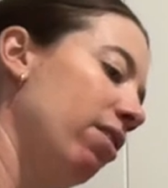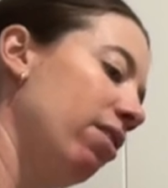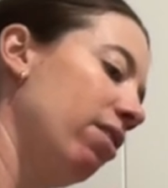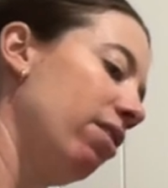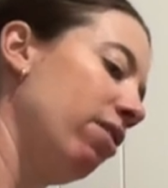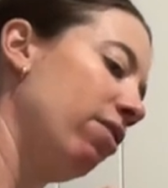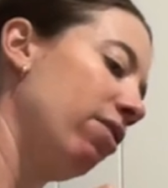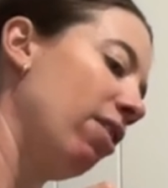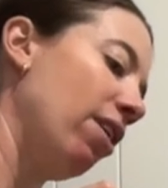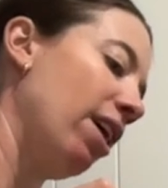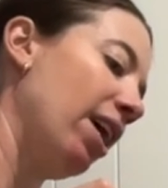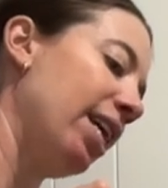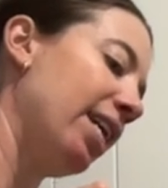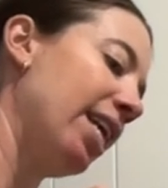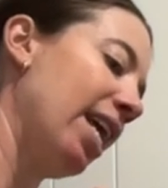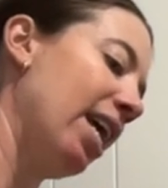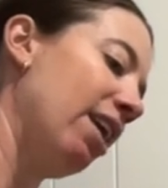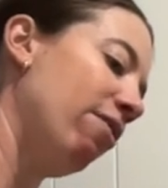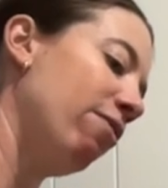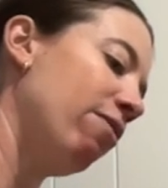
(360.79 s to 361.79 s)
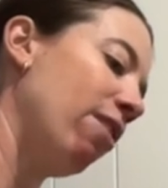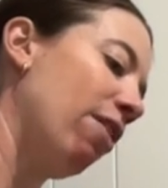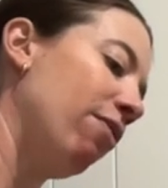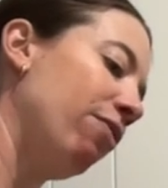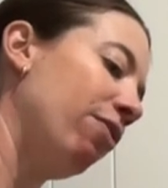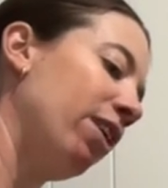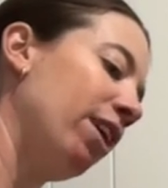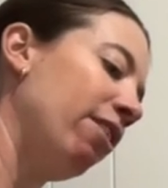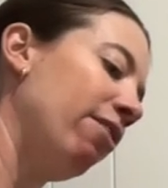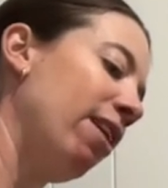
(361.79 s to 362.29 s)
So again,
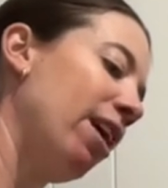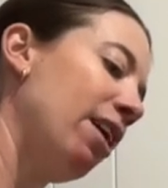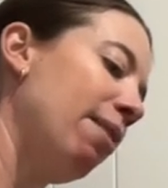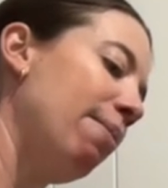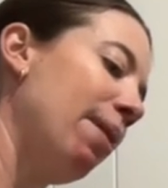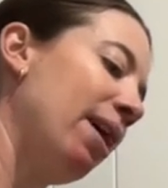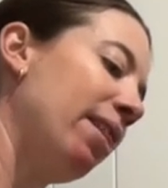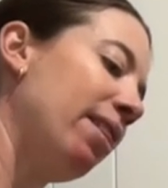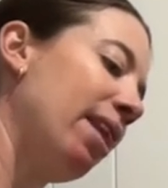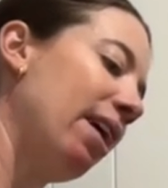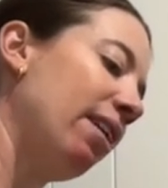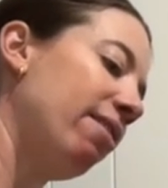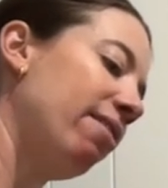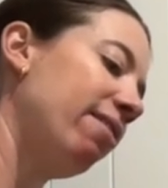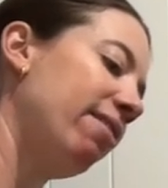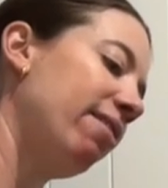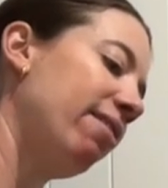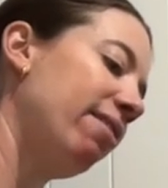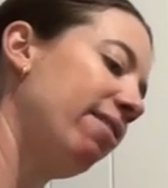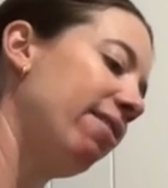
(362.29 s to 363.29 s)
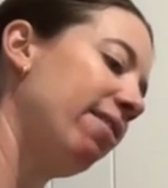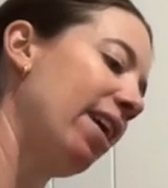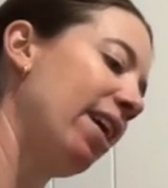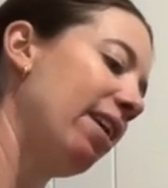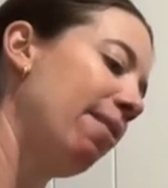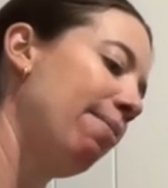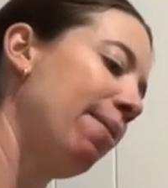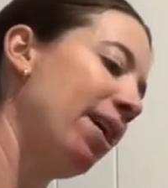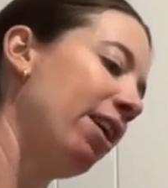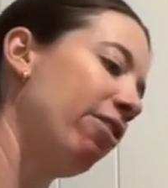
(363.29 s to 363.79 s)
roughly around about that
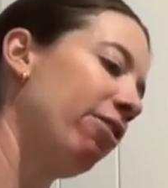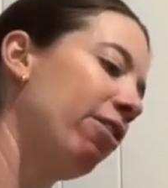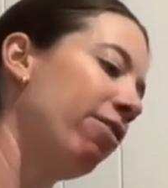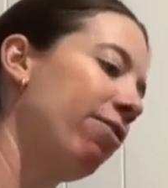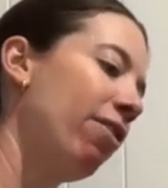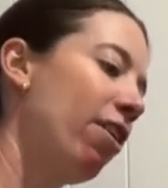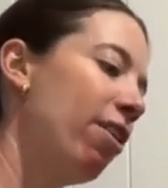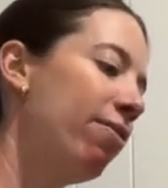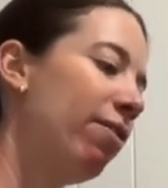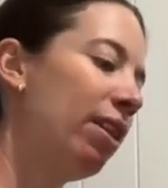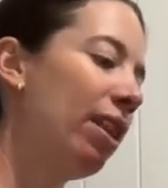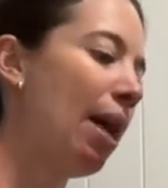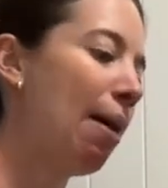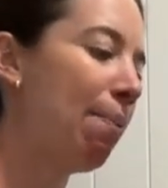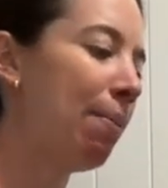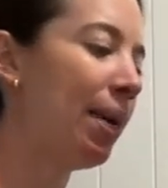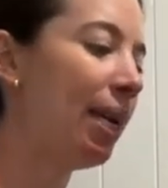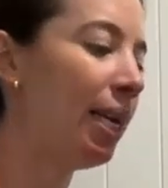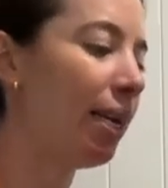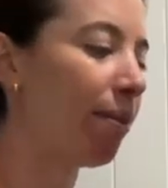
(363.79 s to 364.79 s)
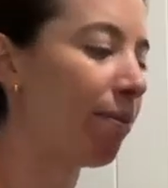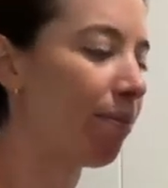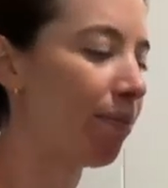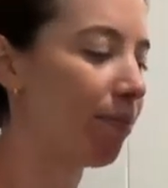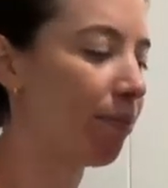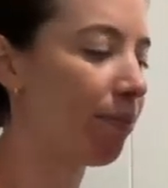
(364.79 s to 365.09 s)
centimetre of overlapping.